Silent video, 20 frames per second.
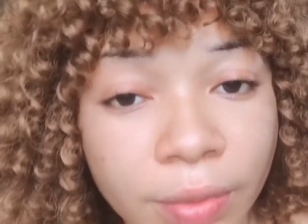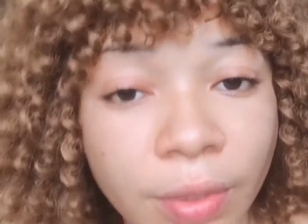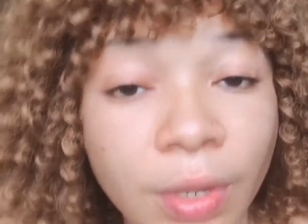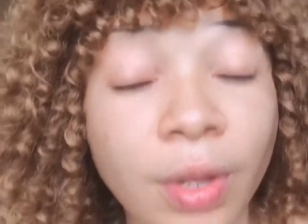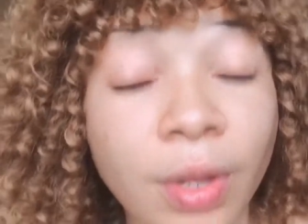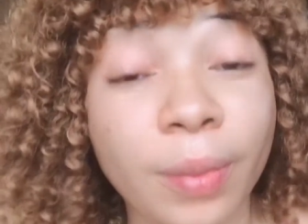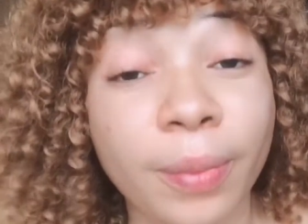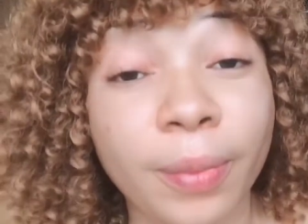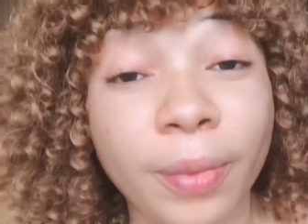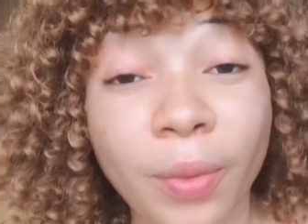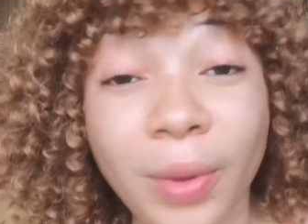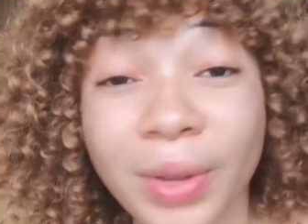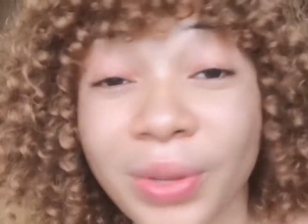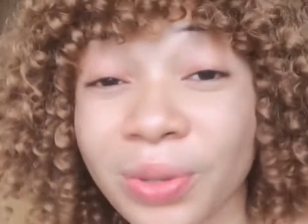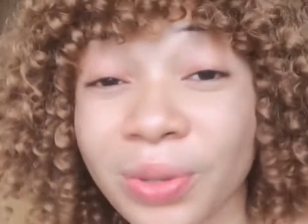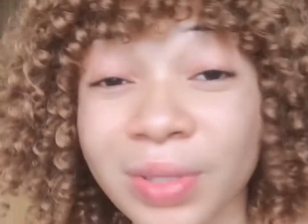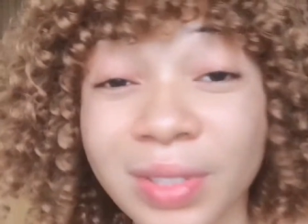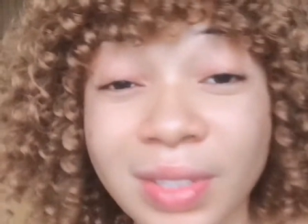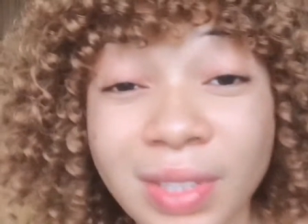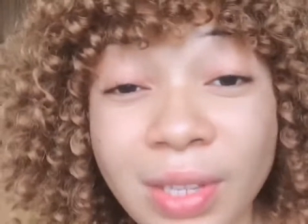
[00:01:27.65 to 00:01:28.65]
But when you
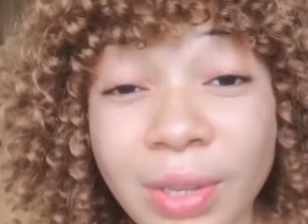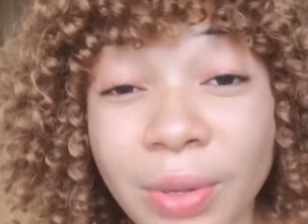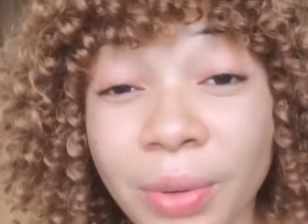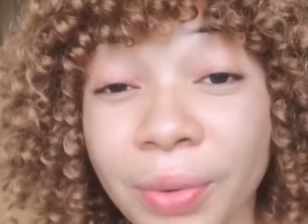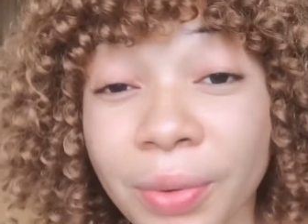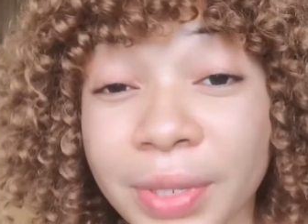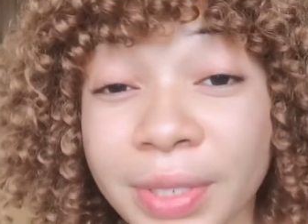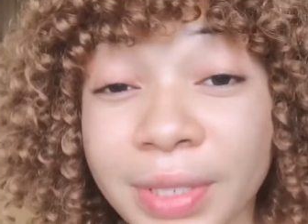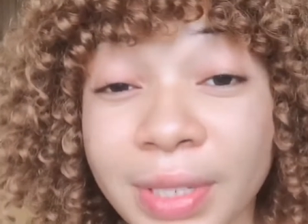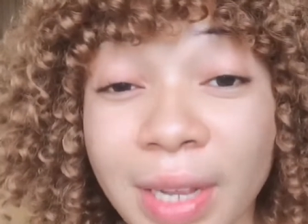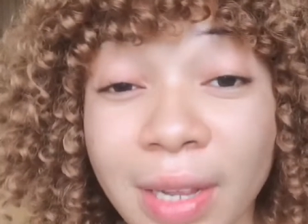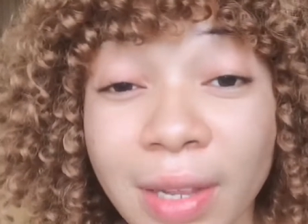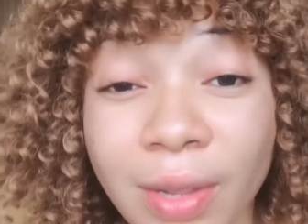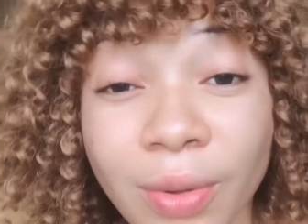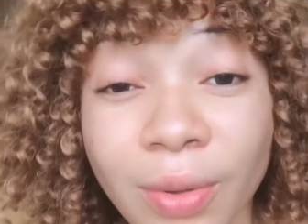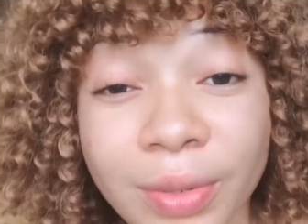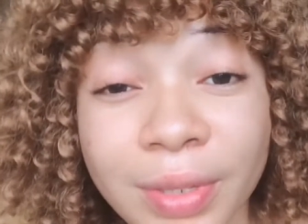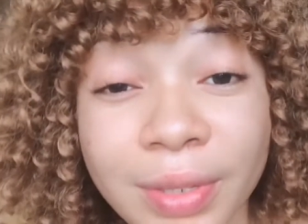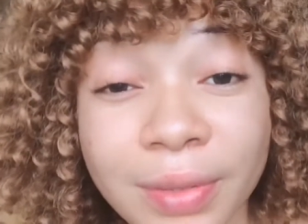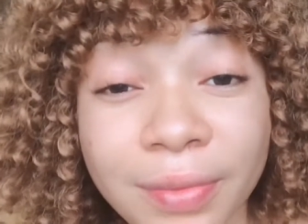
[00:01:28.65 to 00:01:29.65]
see original
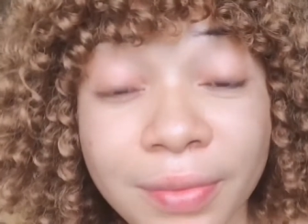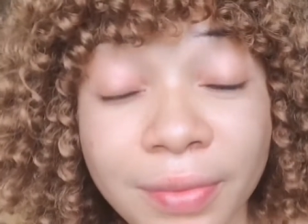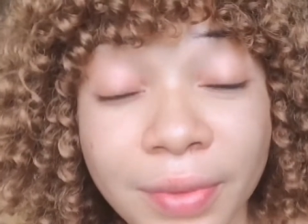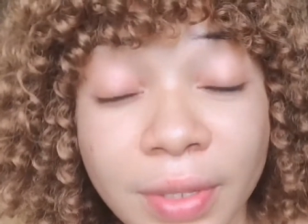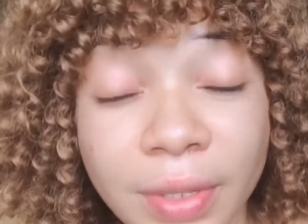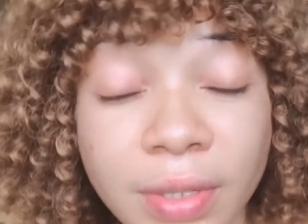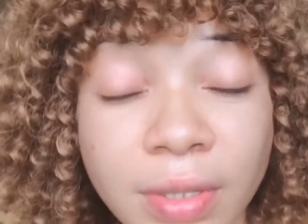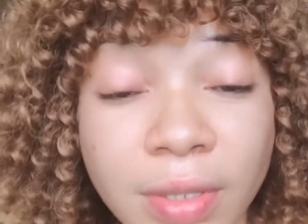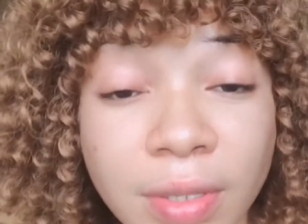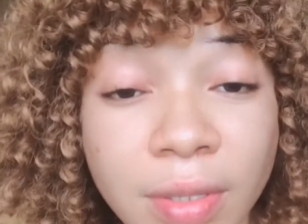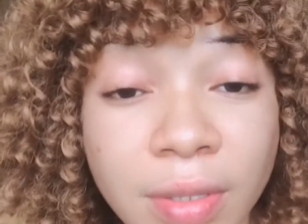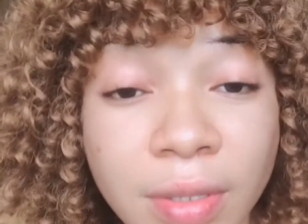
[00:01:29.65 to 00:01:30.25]
golden face,